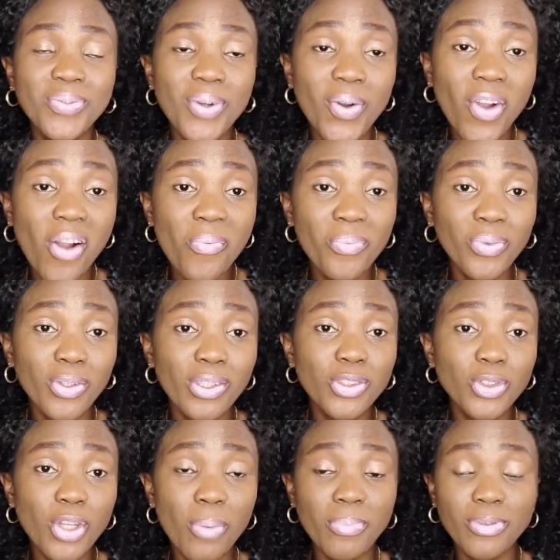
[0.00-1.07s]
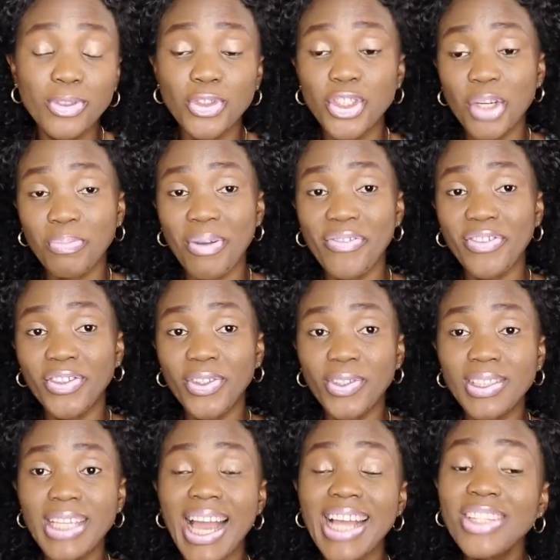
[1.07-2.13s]
welcome. Always coming to check my
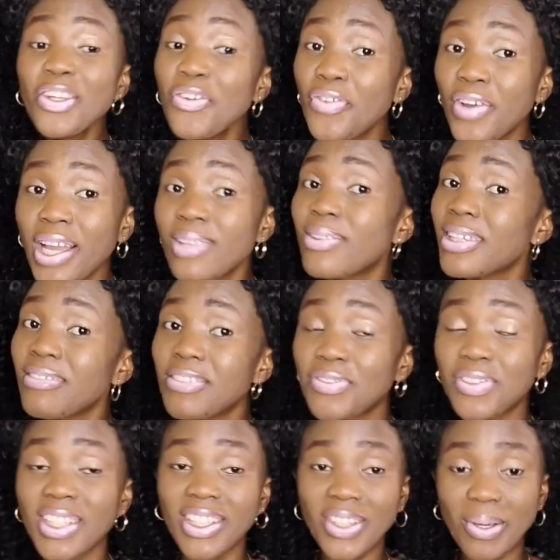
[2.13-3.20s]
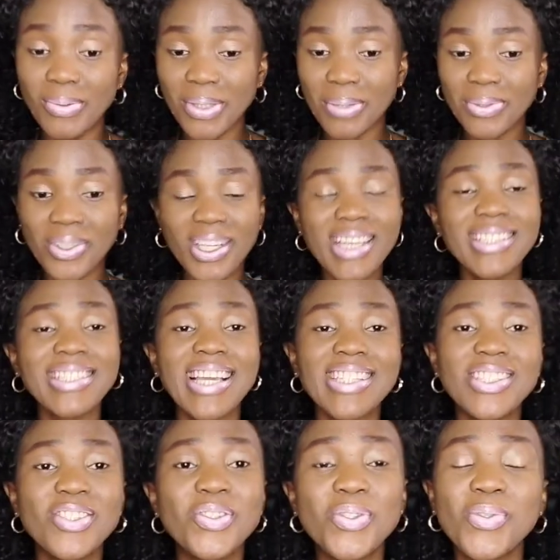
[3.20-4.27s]
videos. And don't forget to give this video a thumbs up. So let's get
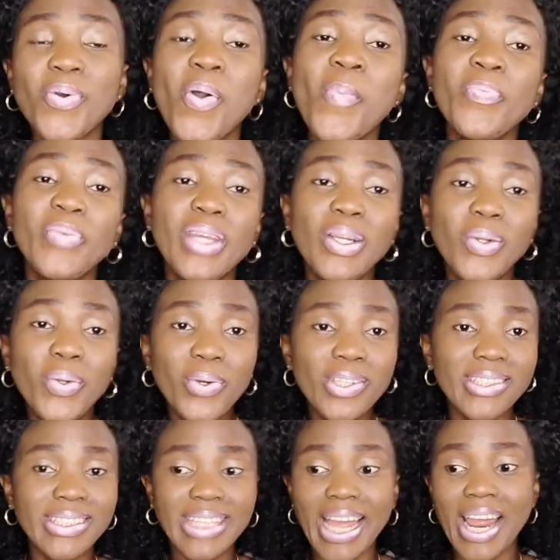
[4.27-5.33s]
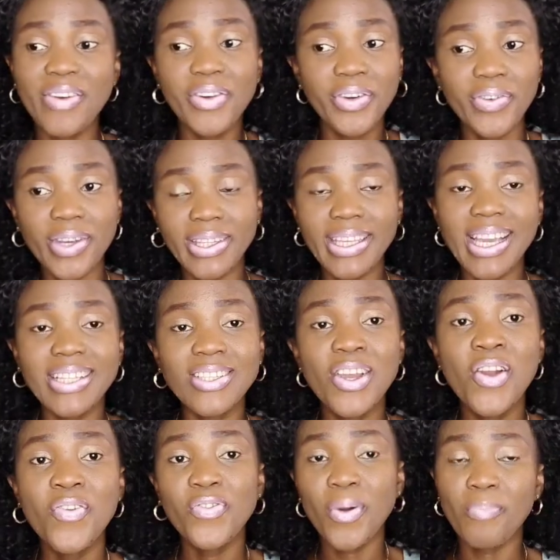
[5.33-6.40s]
into the looks that I recreated
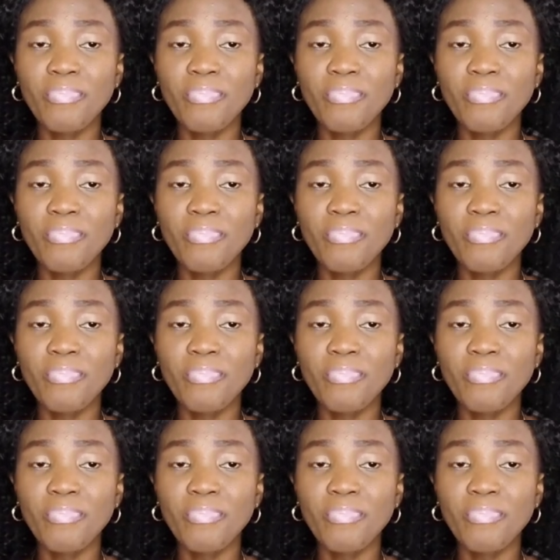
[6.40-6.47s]
from